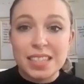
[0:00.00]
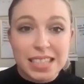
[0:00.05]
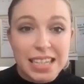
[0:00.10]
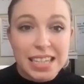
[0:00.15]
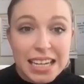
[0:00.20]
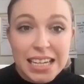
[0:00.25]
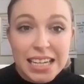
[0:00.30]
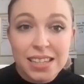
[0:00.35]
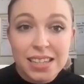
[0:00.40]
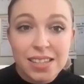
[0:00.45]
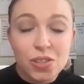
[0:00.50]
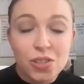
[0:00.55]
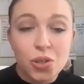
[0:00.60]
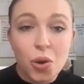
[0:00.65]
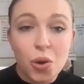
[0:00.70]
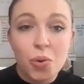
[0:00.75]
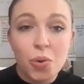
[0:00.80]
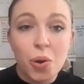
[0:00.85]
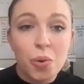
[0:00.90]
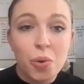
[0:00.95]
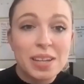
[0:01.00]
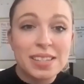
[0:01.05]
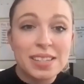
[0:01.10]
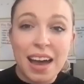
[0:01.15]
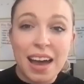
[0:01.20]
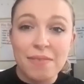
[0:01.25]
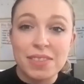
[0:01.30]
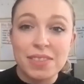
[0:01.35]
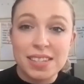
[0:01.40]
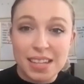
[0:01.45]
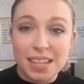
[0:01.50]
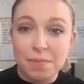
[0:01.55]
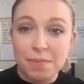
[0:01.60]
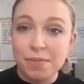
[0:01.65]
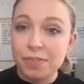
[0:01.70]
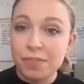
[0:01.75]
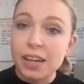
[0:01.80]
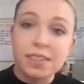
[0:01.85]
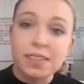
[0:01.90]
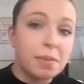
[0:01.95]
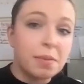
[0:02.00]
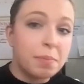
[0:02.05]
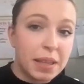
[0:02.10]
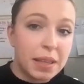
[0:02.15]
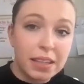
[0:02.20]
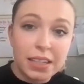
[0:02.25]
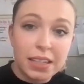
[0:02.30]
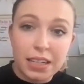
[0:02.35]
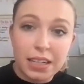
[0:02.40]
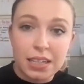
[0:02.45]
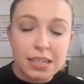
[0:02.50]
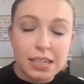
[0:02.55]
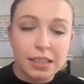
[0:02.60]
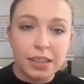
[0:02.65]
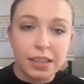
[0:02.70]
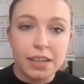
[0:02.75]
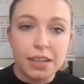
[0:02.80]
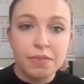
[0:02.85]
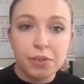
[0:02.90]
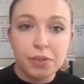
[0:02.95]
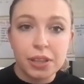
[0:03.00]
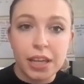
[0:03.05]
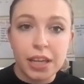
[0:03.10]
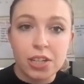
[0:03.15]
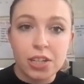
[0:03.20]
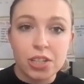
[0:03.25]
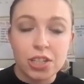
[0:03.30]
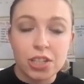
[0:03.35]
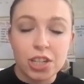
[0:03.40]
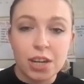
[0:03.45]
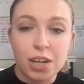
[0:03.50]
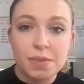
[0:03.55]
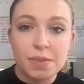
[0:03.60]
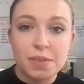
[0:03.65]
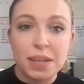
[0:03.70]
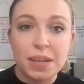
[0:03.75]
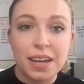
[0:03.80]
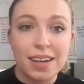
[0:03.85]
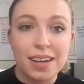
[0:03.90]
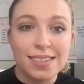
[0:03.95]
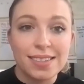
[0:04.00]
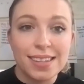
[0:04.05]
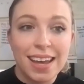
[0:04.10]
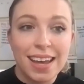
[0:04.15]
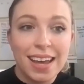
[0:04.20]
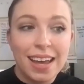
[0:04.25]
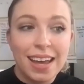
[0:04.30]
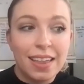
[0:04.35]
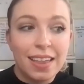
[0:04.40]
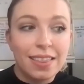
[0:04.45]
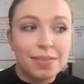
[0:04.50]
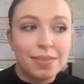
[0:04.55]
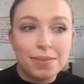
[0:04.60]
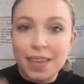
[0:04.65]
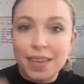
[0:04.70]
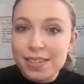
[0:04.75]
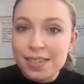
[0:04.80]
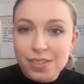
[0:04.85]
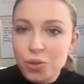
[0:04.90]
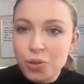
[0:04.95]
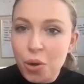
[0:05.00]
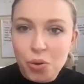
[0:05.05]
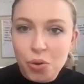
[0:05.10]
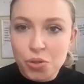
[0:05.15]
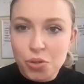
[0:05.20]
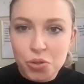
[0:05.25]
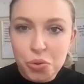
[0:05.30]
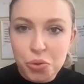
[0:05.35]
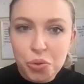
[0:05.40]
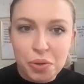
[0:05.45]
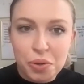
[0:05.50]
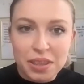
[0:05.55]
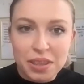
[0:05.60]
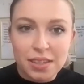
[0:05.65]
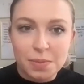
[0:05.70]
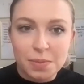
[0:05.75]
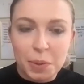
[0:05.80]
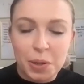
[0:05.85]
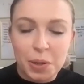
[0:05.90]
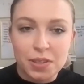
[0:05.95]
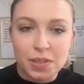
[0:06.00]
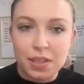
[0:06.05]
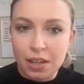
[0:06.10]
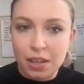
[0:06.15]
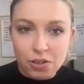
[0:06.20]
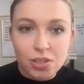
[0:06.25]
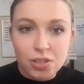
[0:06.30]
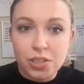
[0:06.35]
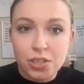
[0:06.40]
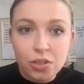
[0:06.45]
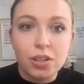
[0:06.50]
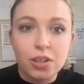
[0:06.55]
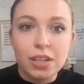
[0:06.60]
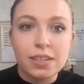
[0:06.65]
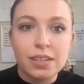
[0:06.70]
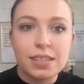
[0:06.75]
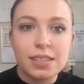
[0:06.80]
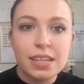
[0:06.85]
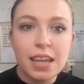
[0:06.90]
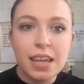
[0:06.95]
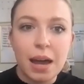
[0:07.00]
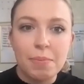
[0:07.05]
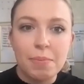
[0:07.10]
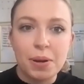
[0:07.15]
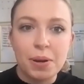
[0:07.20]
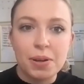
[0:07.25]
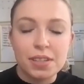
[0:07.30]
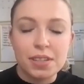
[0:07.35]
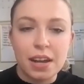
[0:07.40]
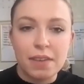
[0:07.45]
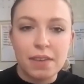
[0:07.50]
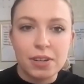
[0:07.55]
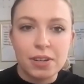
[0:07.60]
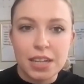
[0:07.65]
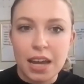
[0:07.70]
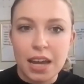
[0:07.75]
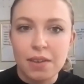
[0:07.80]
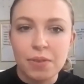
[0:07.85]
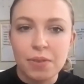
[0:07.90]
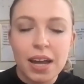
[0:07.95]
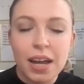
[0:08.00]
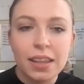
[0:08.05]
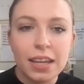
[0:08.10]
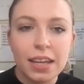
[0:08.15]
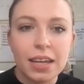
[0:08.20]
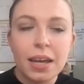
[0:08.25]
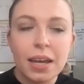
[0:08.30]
Teens don't always have the same flexibility to leave relationships because they still go to school with this person. They're still going to see that, mm-hmm. right?